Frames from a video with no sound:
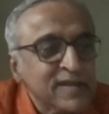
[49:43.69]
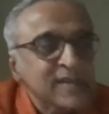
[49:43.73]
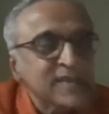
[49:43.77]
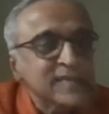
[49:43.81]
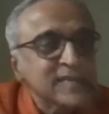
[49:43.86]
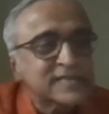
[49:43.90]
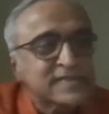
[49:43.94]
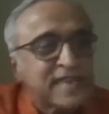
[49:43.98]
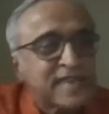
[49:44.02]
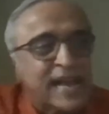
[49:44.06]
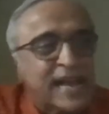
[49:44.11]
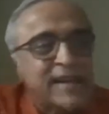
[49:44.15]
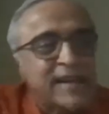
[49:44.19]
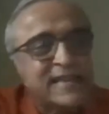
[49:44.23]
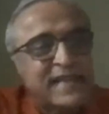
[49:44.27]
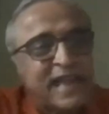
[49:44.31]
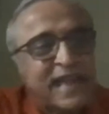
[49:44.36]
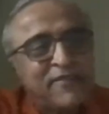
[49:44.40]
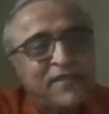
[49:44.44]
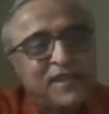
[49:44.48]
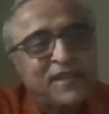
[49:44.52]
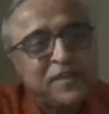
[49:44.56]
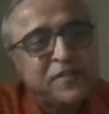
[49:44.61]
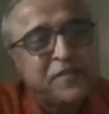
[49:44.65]
A child is
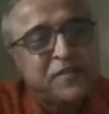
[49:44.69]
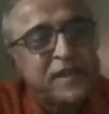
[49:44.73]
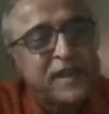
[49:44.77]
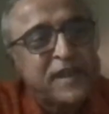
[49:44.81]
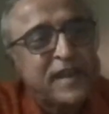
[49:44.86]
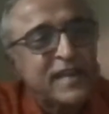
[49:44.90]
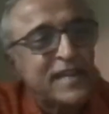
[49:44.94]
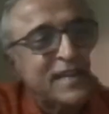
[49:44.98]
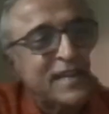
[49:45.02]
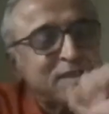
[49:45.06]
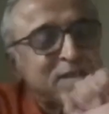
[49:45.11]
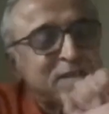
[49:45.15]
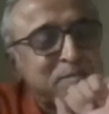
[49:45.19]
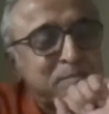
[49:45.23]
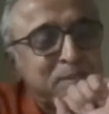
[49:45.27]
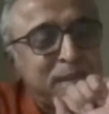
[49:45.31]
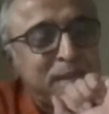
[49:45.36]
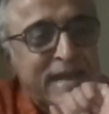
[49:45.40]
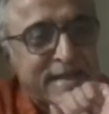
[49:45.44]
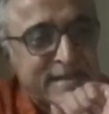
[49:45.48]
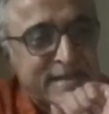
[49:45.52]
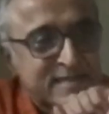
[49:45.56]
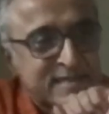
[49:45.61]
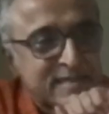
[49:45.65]
having difficulty with
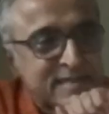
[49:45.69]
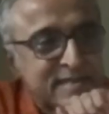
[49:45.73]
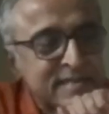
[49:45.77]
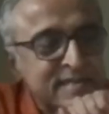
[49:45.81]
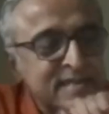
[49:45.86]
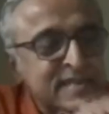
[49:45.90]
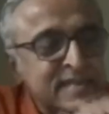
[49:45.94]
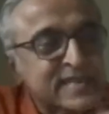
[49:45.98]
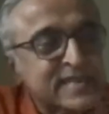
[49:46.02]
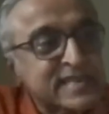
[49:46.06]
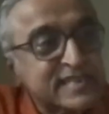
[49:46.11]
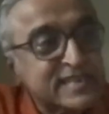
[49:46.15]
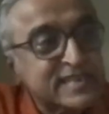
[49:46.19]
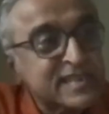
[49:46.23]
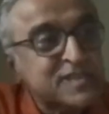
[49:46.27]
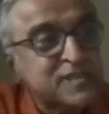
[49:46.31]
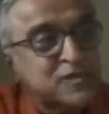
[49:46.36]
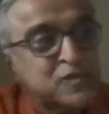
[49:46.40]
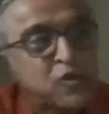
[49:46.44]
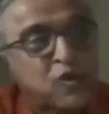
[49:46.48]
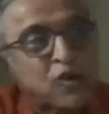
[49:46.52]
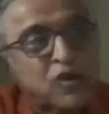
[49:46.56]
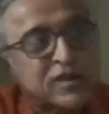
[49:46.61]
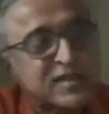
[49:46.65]
maths. The teacher
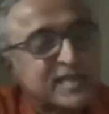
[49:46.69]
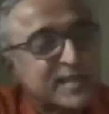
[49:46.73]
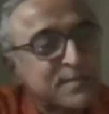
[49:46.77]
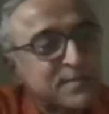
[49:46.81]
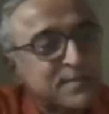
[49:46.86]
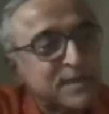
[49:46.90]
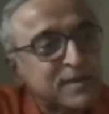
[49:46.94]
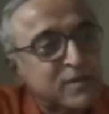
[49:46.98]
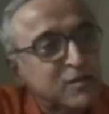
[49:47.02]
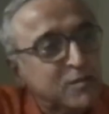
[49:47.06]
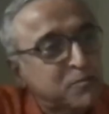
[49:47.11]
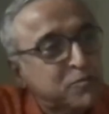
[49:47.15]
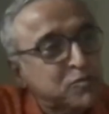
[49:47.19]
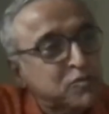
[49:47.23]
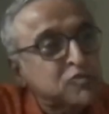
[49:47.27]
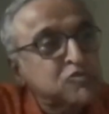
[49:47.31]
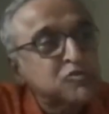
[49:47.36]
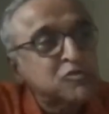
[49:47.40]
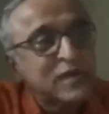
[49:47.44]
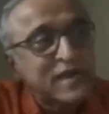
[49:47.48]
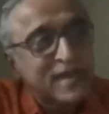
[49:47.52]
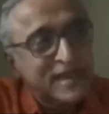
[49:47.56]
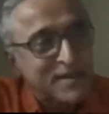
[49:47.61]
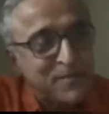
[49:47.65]
scolds him ki wo
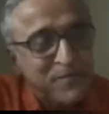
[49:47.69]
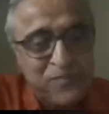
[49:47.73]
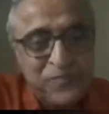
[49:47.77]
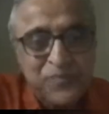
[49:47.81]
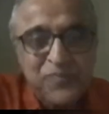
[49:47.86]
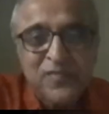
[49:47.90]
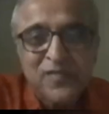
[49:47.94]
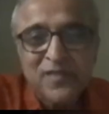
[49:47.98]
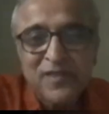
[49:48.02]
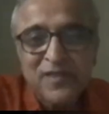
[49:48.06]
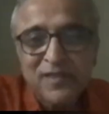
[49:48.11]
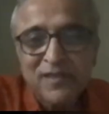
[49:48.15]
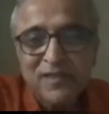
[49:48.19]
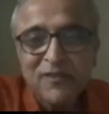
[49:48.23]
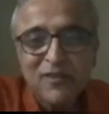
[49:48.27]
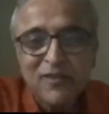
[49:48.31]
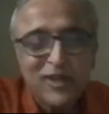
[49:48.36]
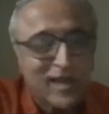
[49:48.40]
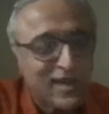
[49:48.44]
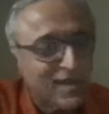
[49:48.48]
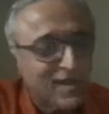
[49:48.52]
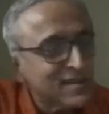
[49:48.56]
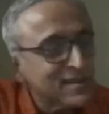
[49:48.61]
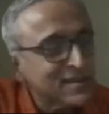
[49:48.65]
buddhu hai.
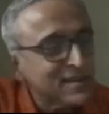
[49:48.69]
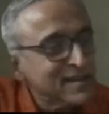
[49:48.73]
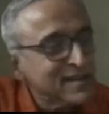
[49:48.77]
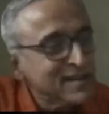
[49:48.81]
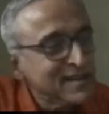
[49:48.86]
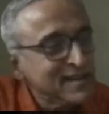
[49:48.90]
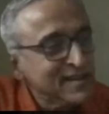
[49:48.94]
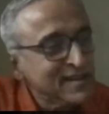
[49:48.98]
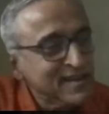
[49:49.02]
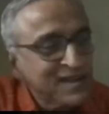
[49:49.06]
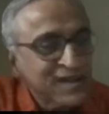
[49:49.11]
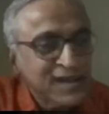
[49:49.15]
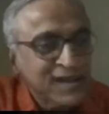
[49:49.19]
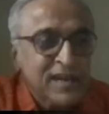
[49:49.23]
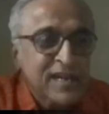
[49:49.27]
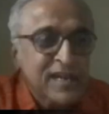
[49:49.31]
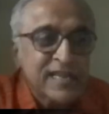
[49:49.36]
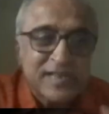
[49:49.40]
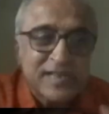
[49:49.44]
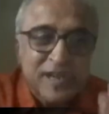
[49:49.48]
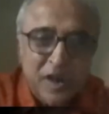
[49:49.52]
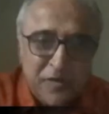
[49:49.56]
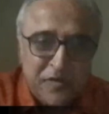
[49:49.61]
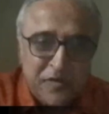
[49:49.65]
Okay.
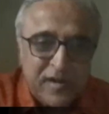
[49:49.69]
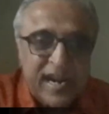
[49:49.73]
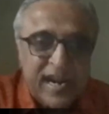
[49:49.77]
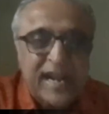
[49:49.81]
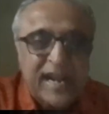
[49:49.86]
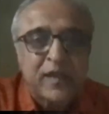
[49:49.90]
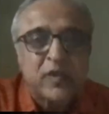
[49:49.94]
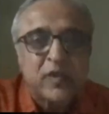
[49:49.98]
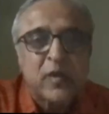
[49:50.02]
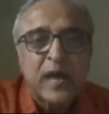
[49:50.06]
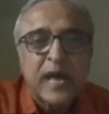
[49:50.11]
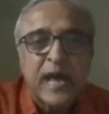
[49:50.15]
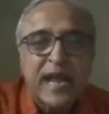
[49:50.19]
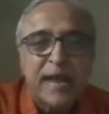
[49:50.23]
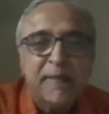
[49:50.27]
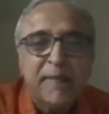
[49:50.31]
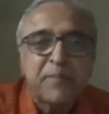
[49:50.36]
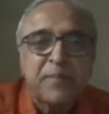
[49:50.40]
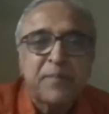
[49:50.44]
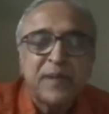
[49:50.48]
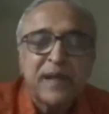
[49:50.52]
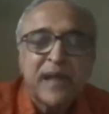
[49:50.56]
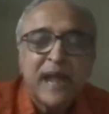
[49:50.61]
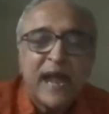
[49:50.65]
Instead of trying to help
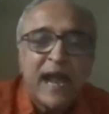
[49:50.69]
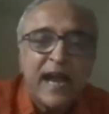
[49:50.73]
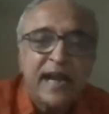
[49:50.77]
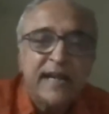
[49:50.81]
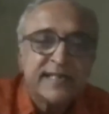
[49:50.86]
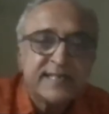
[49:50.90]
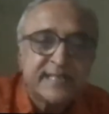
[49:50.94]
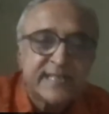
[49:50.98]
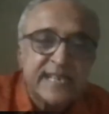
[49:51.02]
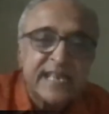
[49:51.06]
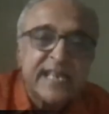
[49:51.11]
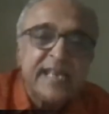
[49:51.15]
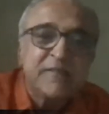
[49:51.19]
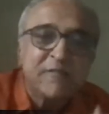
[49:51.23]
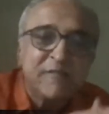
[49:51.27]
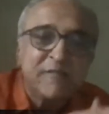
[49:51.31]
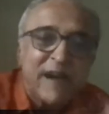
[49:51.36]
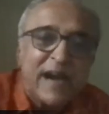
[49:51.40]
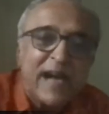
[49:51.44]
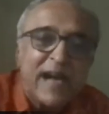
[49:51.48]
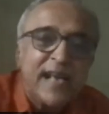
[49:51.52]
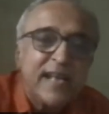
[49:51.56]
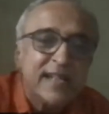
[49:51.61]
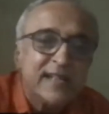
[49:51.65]
and seeing
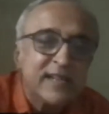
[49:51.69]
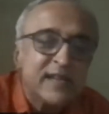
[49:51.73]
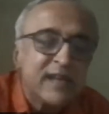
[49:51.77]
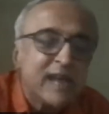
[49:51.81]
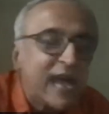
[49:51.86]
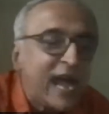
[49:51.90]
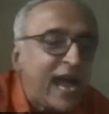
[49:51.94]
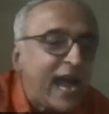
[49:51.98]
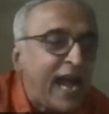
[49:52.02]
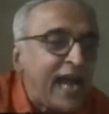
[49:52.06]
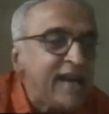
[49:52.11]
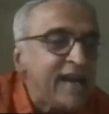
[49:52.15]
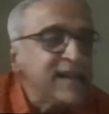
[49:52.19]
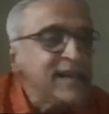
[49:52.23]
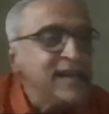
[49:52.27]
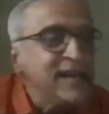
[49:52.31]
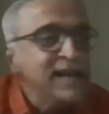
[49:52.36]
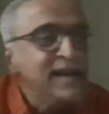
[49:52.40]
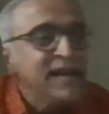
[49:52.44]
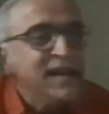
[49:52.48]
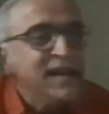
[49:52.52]
why the, and